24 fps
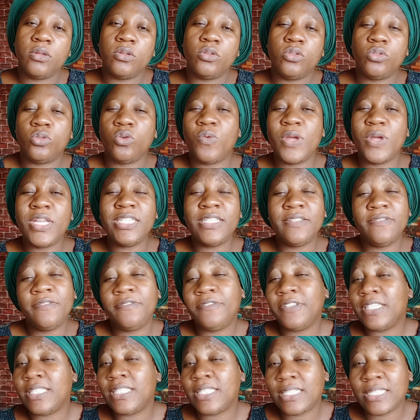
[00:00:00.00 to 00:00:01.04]
So when she
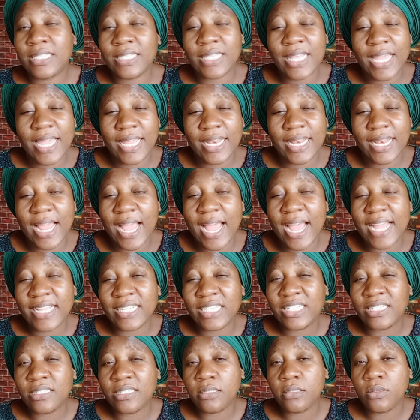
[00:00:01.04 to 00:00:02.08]
visited and
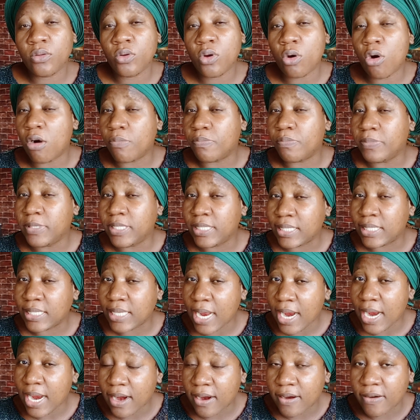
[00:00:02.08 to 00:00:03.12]
she
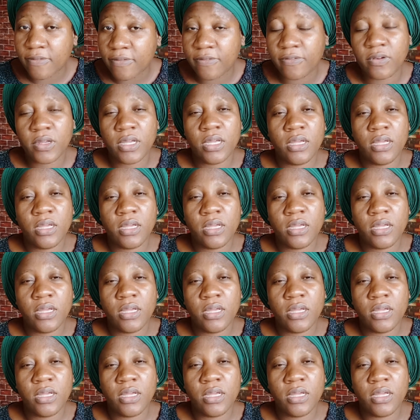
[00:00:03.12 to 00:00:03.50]
observed